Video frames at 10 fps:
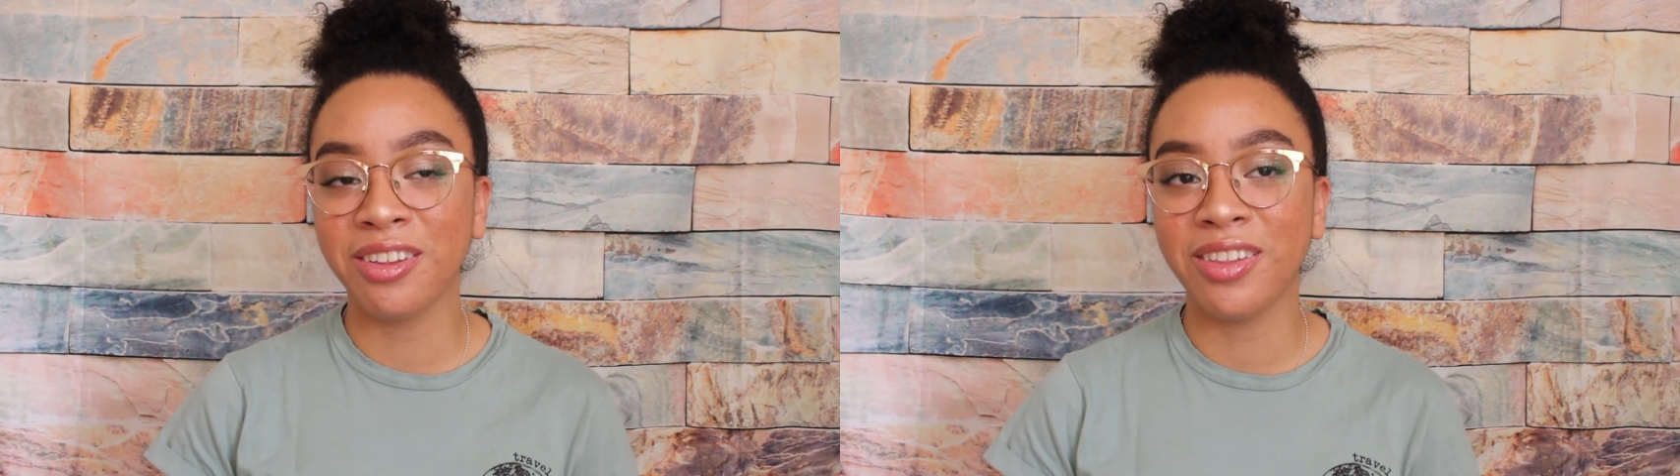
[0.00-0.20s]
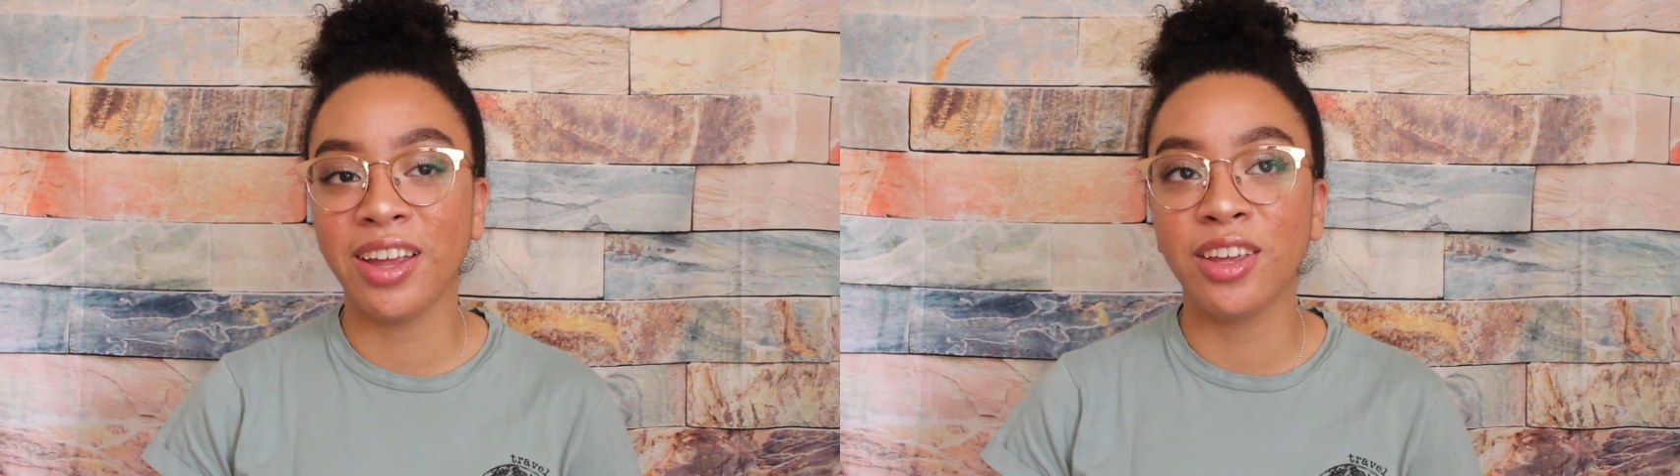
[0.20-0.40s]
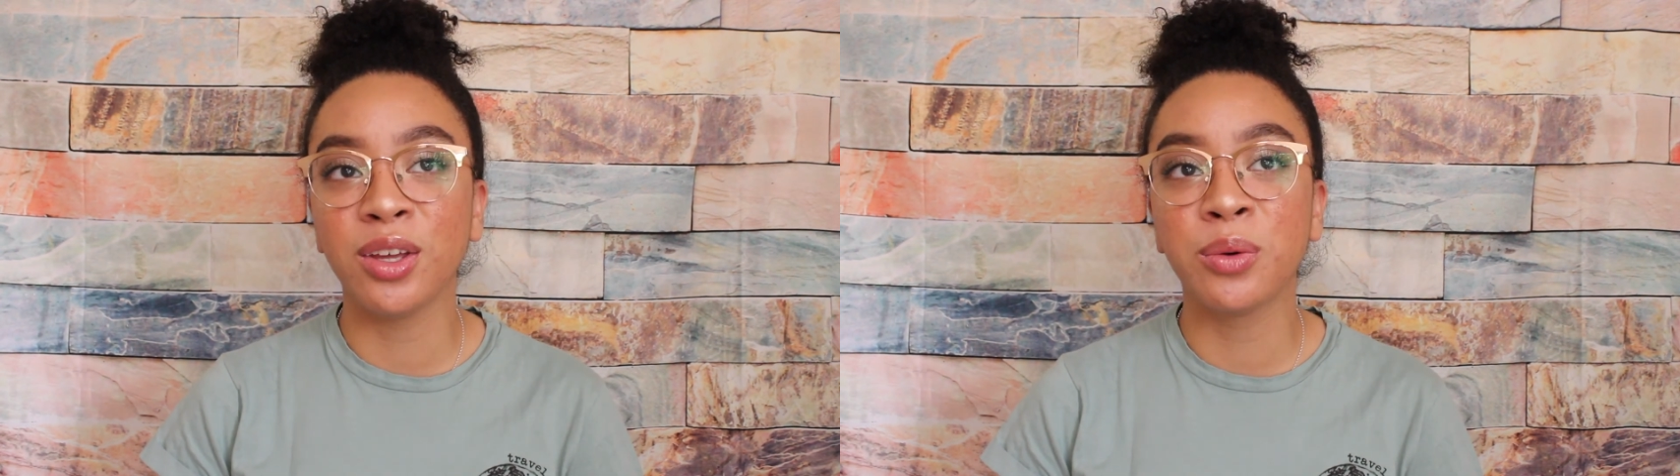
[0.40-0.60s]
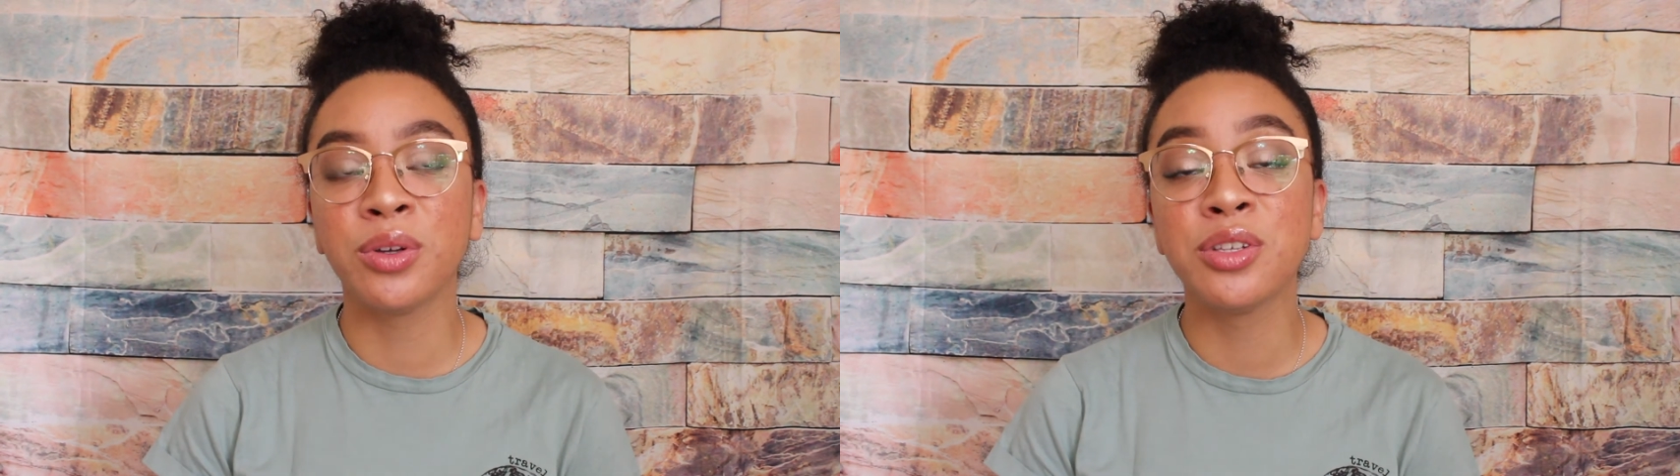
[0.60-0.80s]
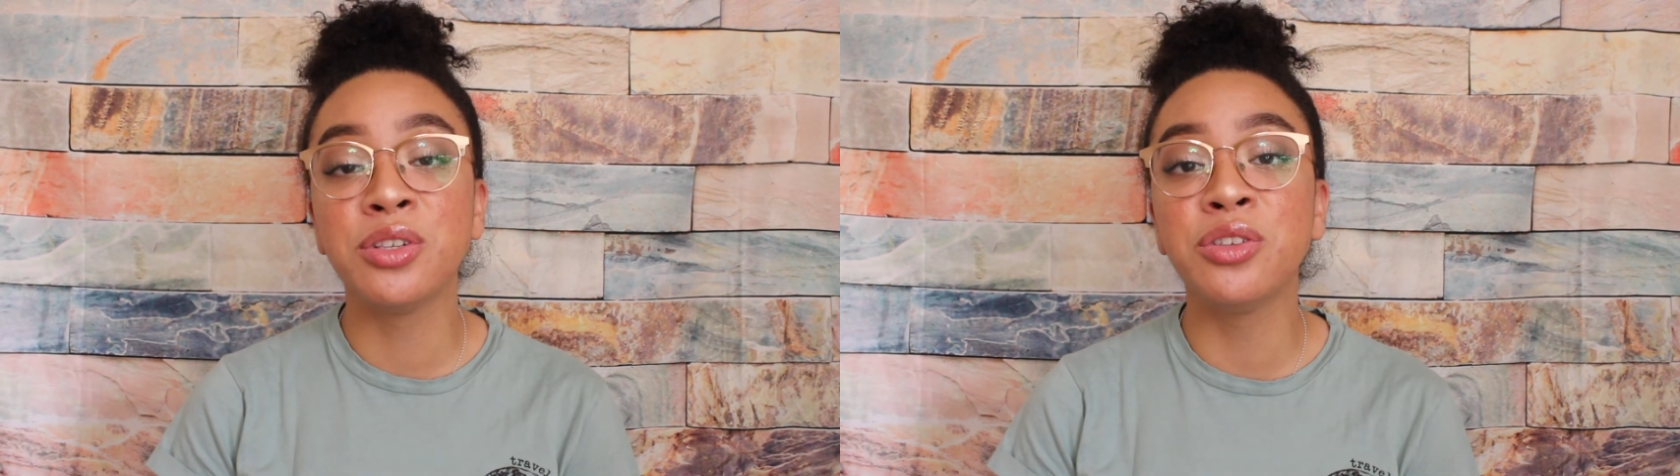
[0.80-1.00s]
Thank you
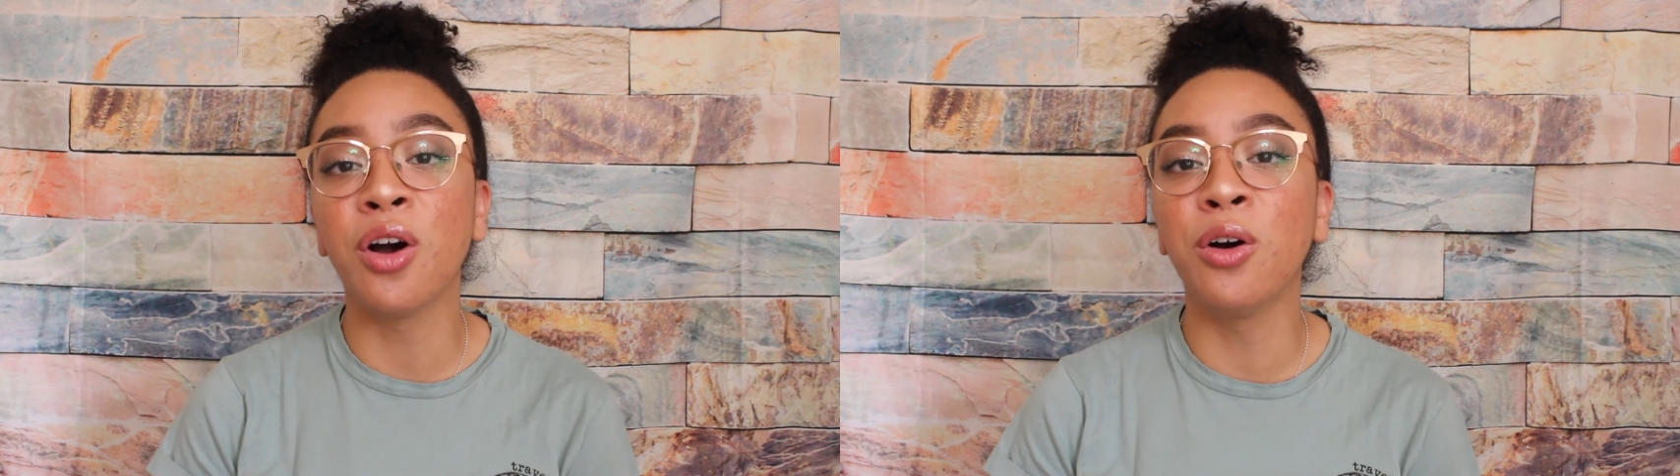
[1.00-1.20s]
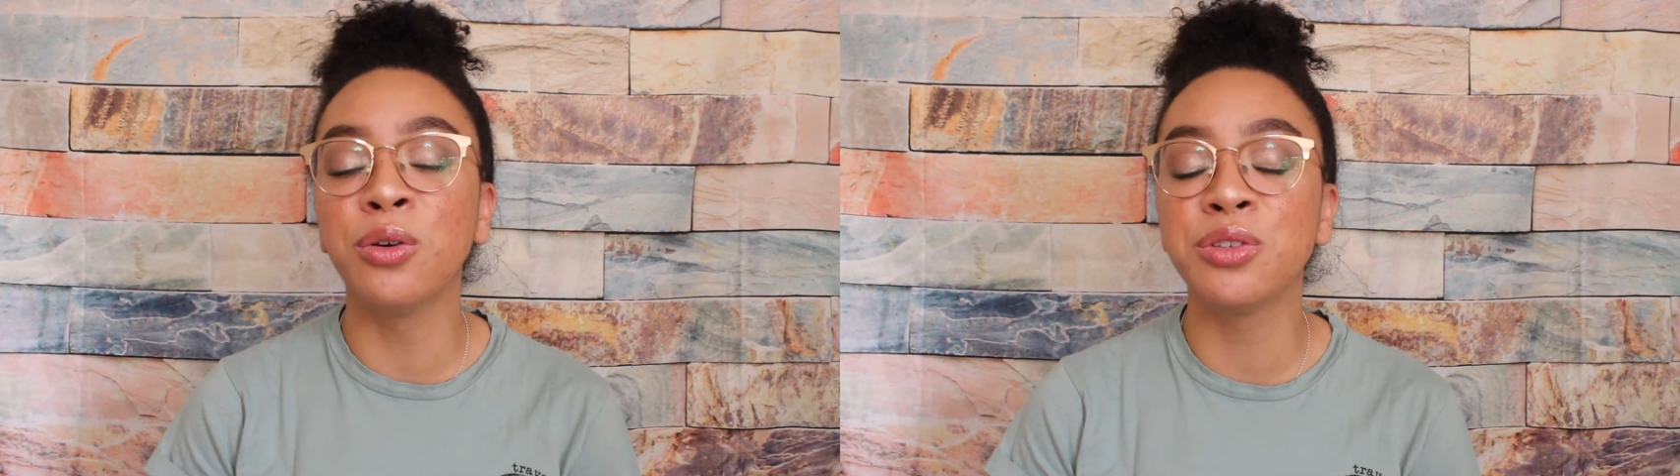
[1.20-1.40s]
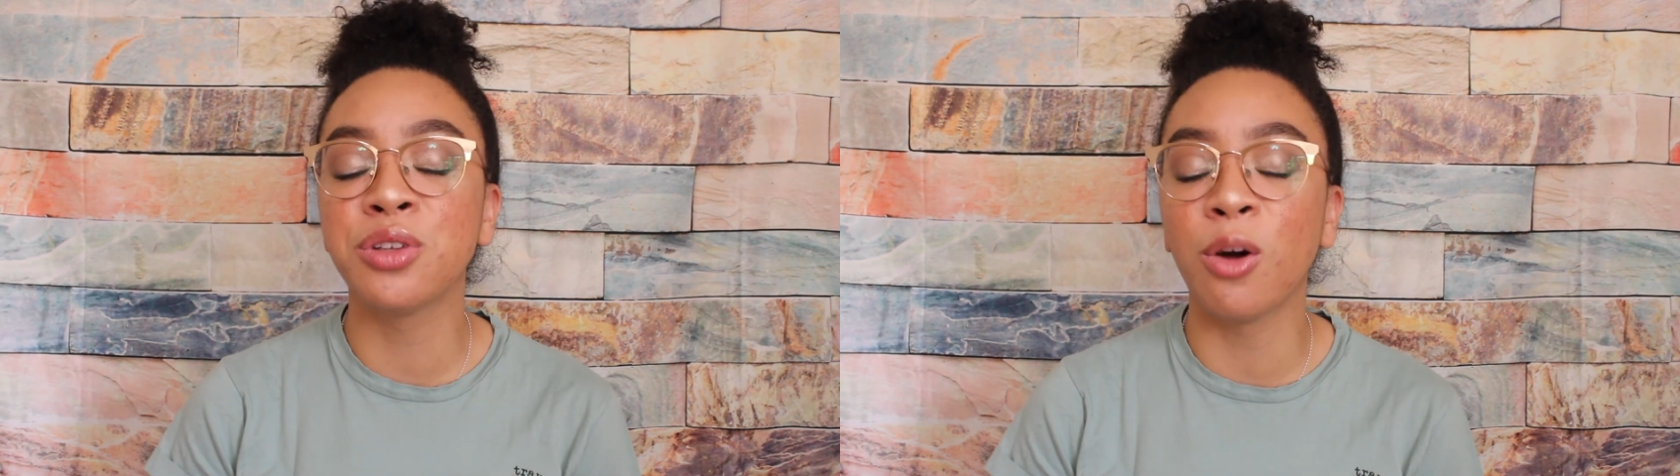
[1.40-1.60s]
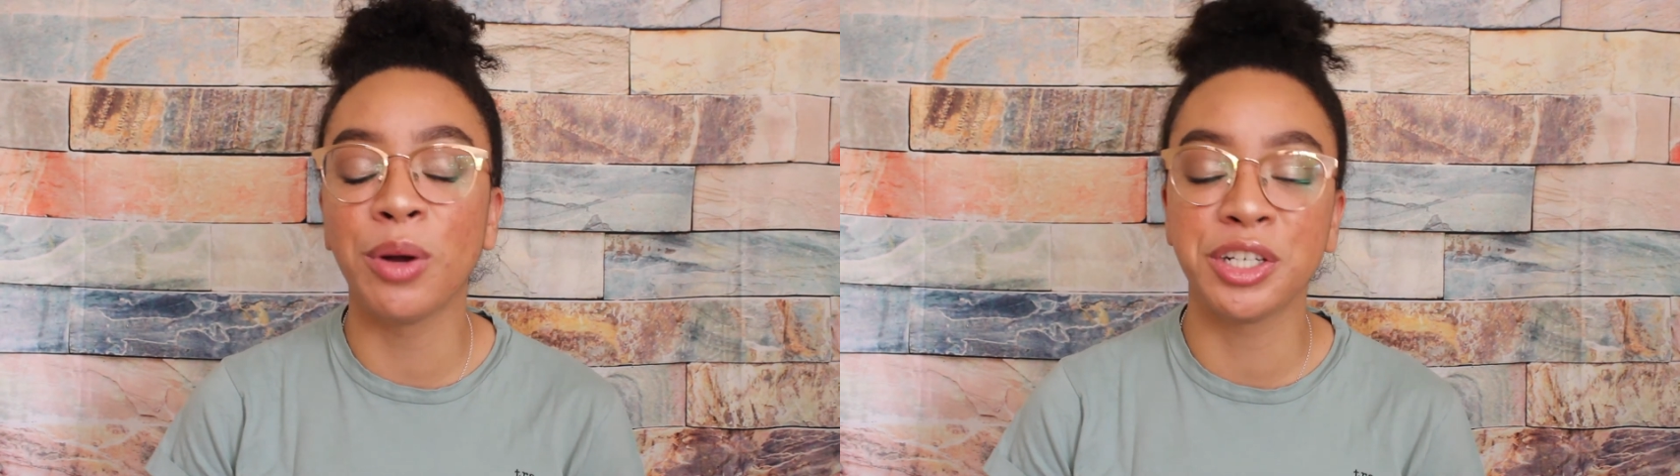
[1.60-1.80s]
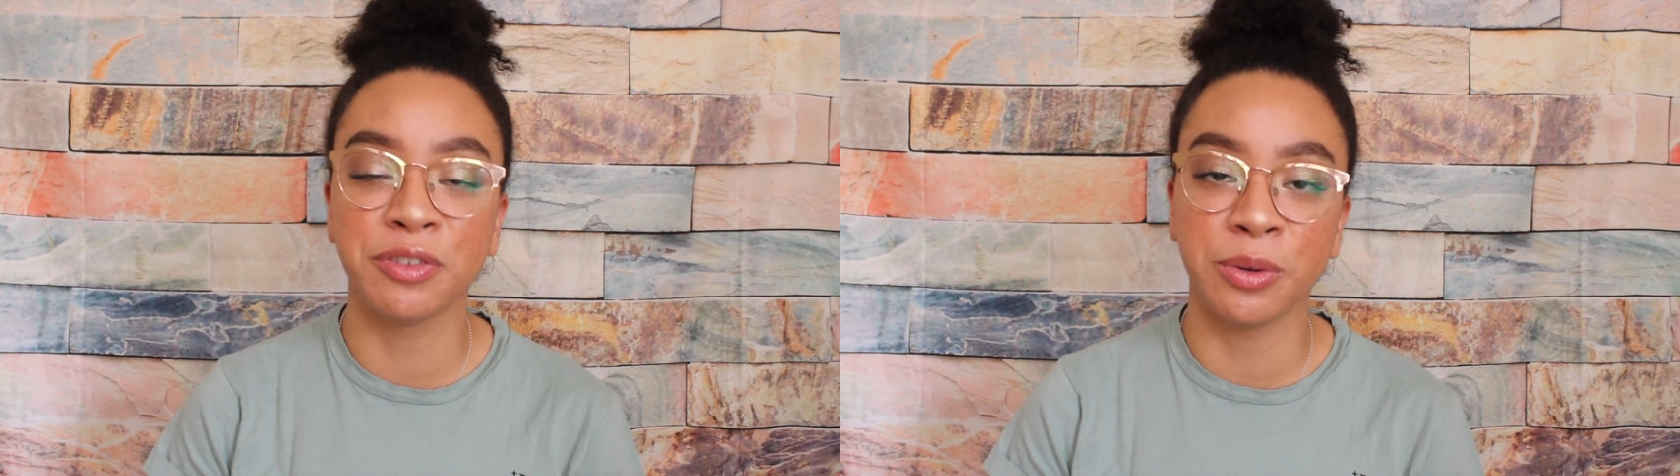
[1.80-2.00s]
so
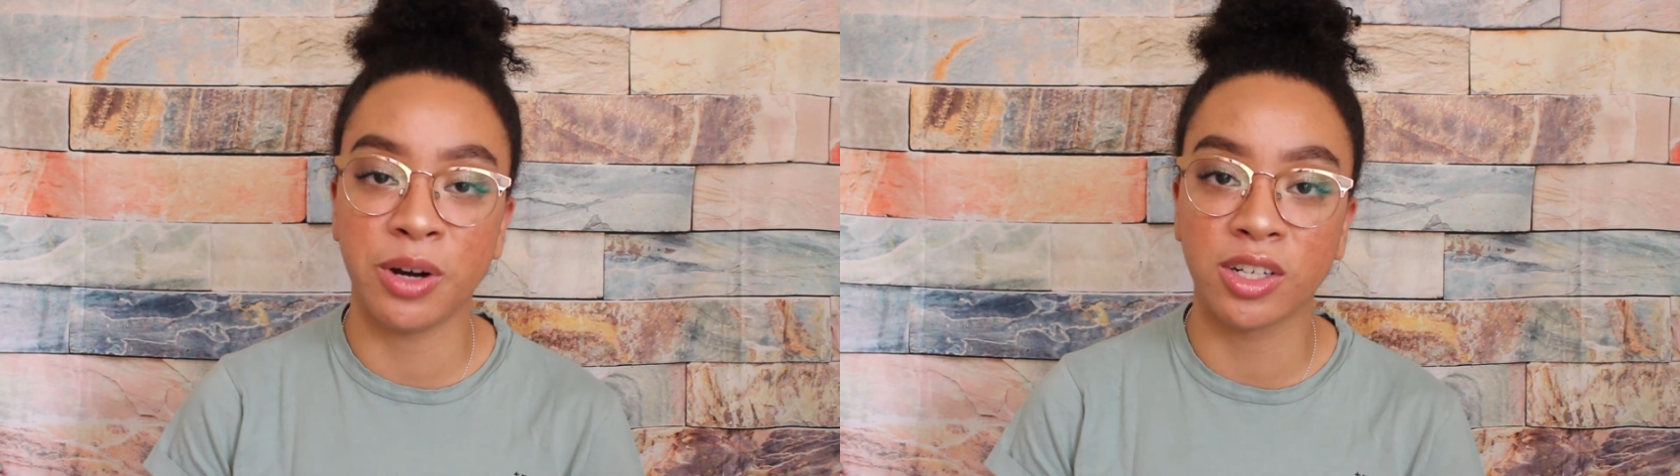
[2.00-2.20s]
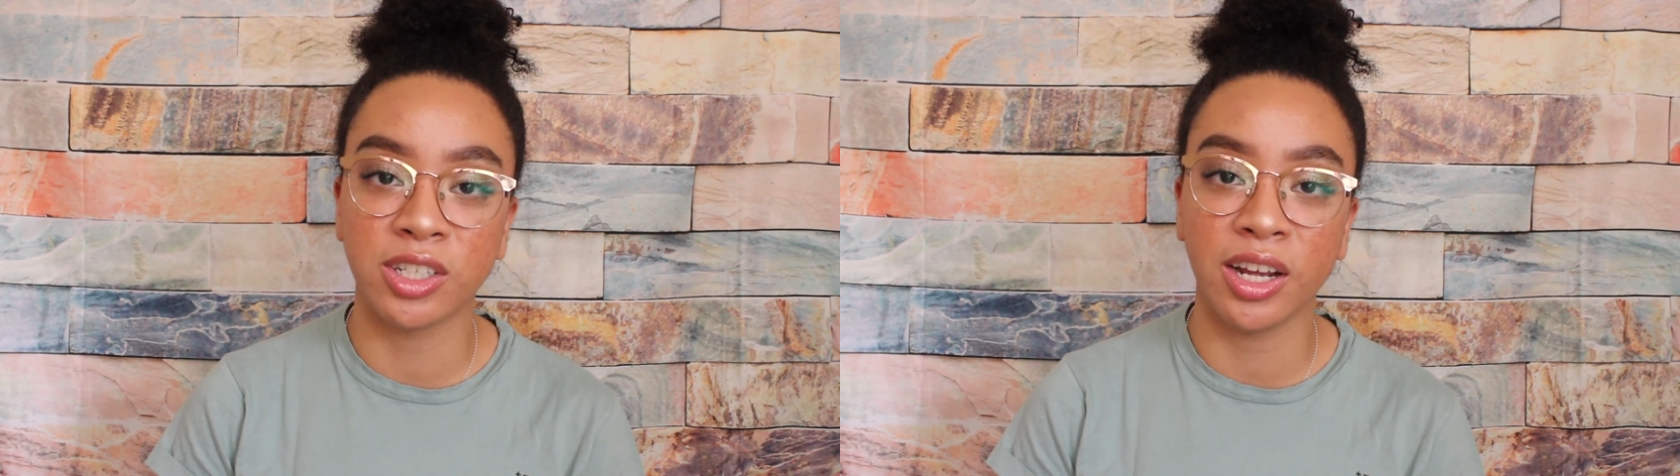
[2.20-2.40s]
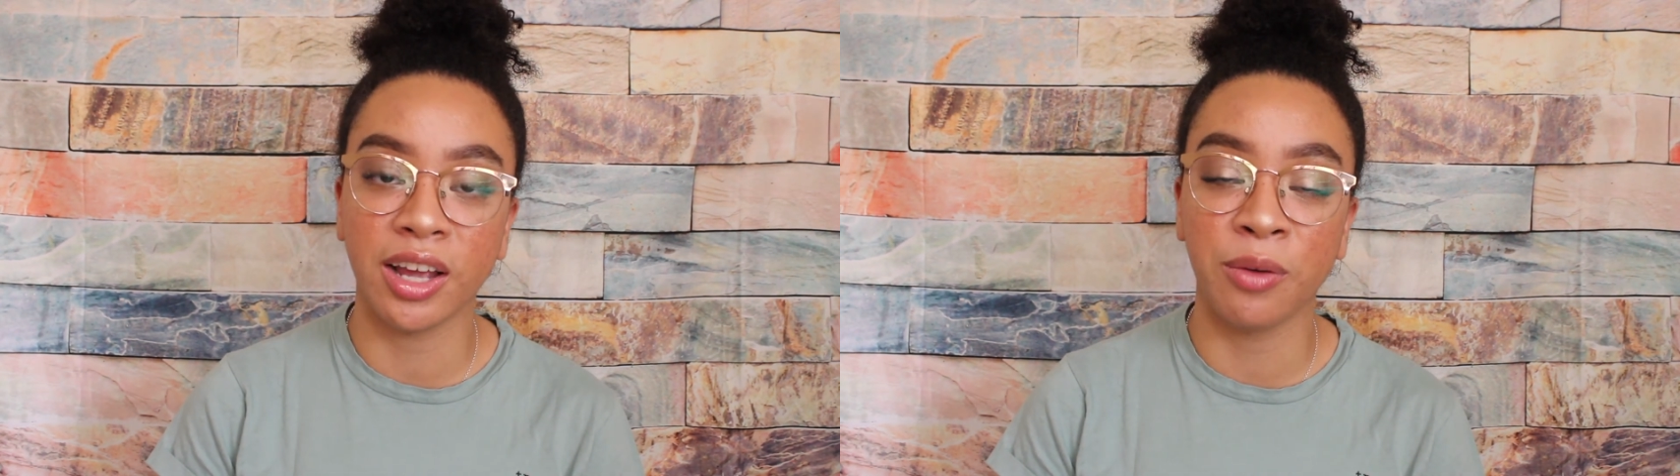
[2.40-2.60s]
much for watching.